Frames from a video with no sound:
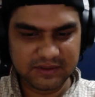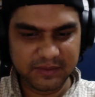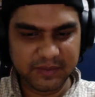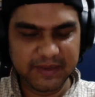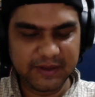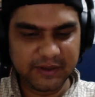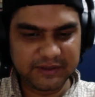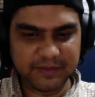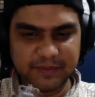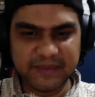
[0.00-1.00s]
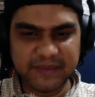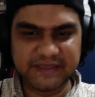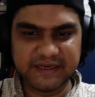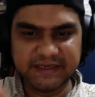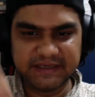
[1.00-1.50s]
because
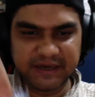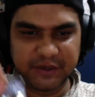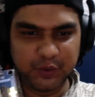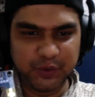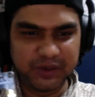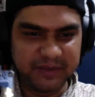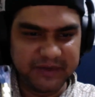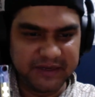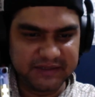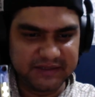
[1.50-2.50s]
basically these are two terminals,